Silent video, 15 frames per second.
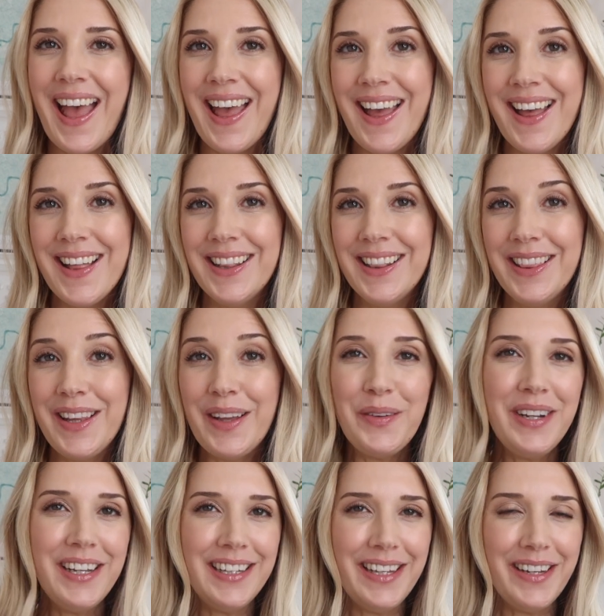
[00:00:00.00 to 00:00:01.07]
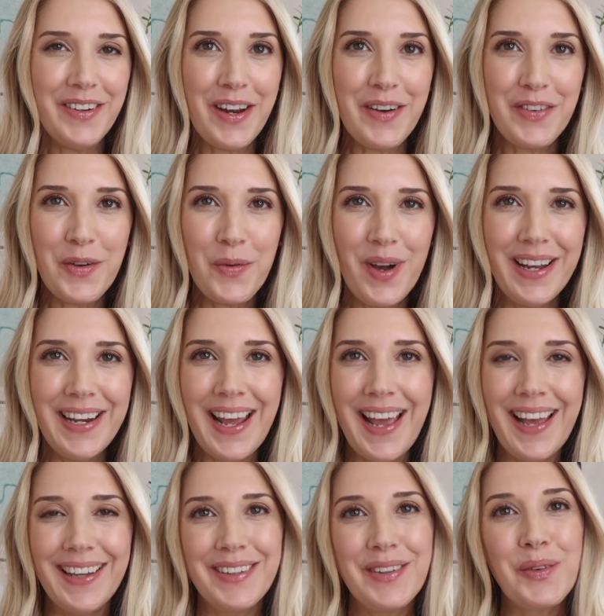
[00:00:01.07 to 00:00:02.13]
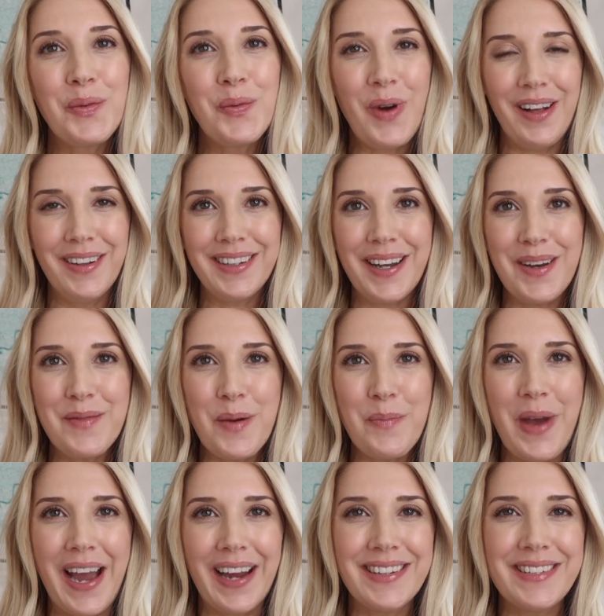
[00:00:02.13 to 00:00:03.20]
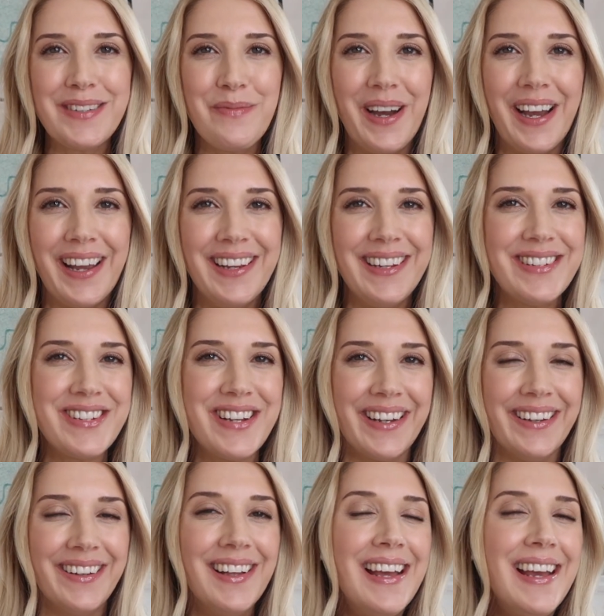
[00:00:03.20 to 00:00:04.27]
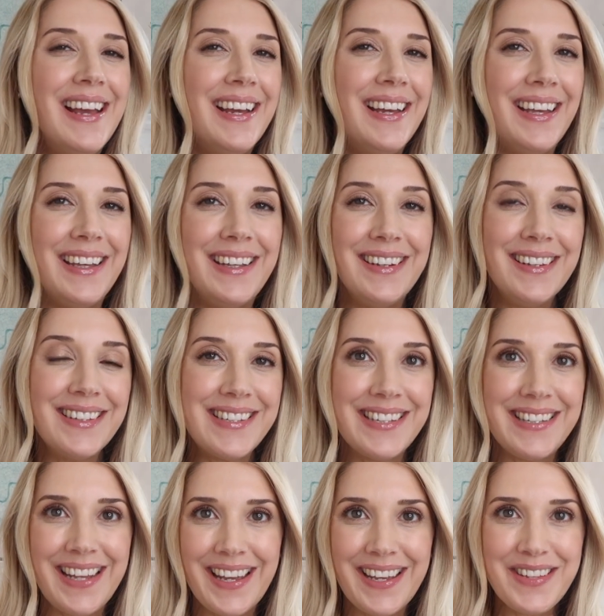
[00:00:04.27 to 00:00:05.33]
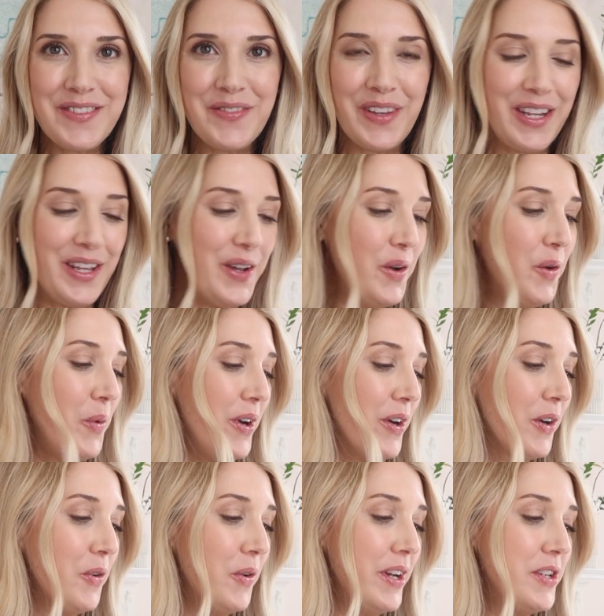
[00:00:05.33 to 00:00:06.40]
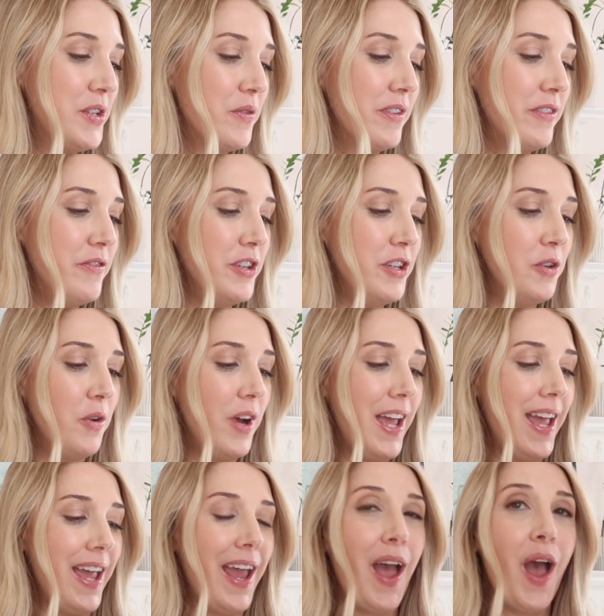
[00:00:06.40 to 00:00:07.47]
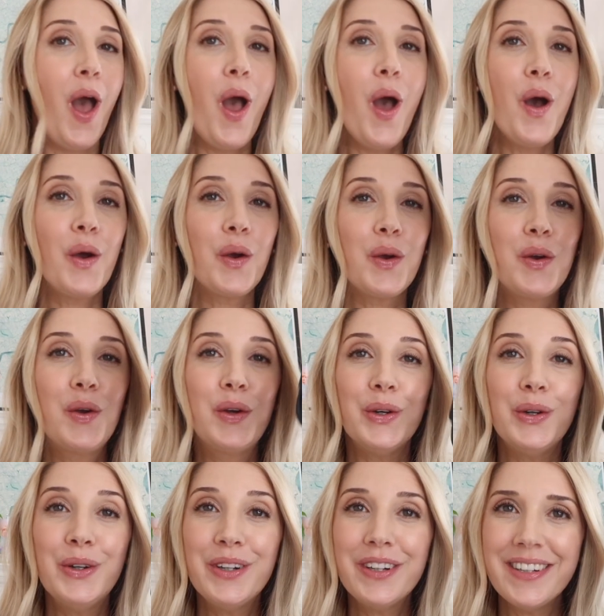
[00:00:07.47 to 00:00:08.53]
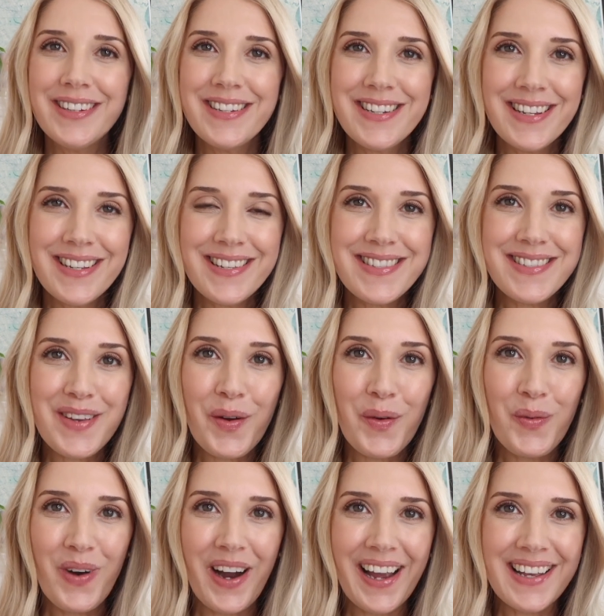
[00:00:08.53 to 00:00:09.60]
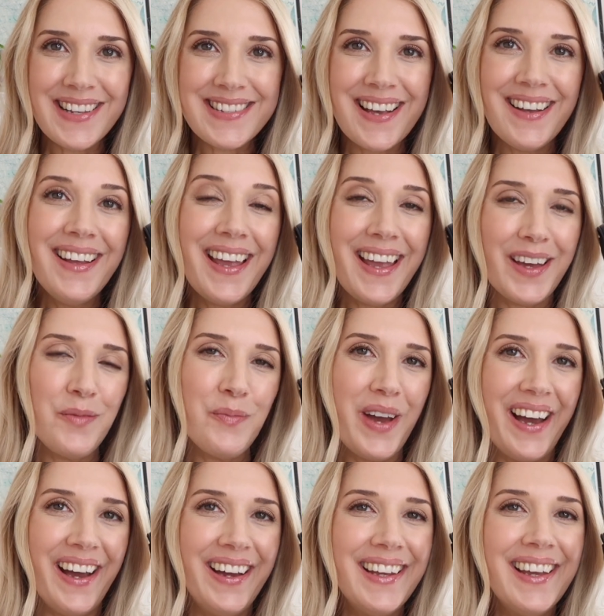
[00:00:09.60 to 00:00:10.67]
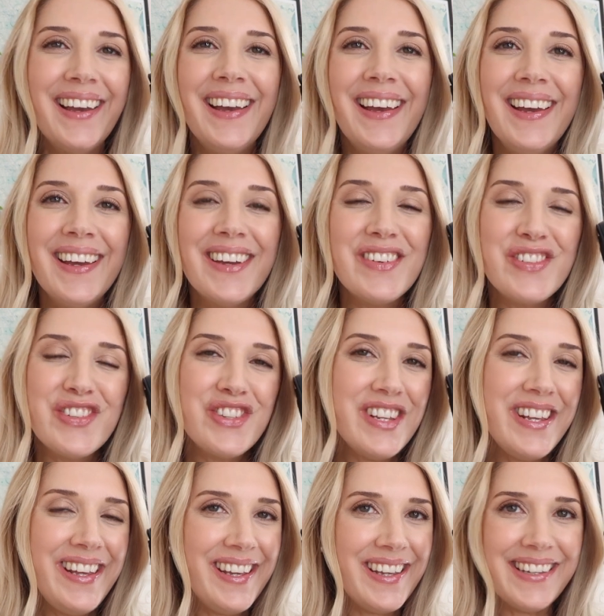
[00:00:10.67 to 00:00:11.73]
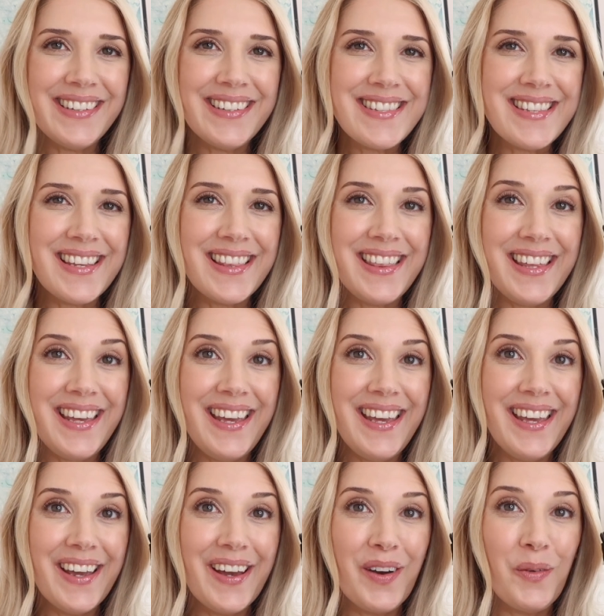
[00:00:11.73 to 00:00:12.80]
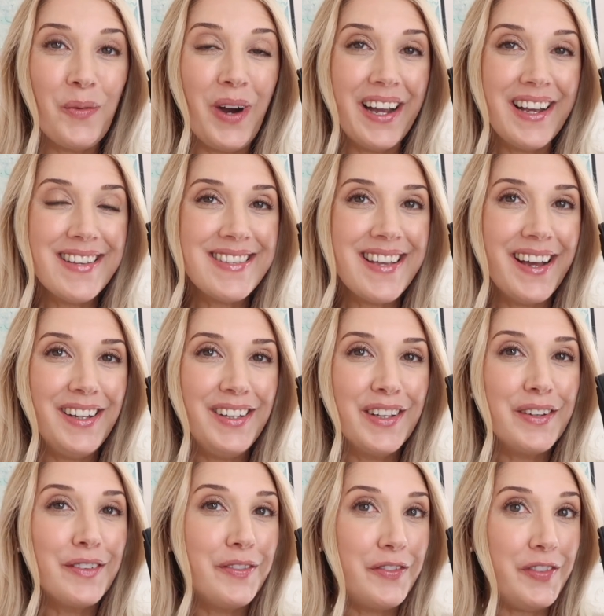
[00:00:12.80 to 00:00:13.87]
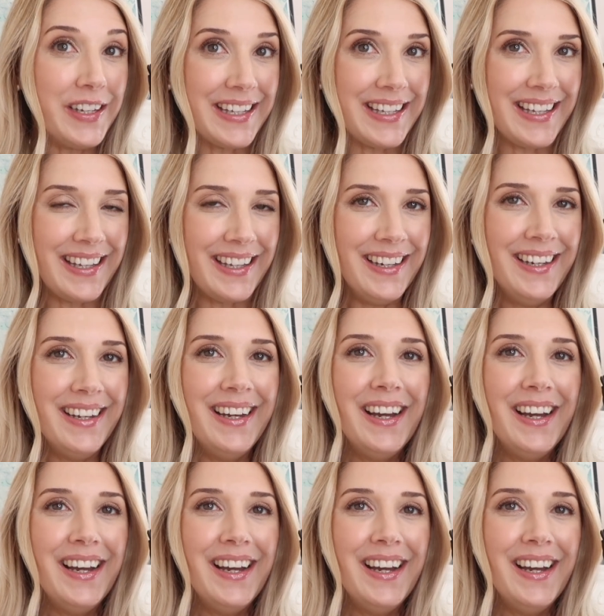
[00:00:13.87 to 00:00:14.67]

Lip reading: Hello everyone, and welcome back to my channel. In today's video, we are going to review a gorgeous YSL handbag. She is the YSL Vicky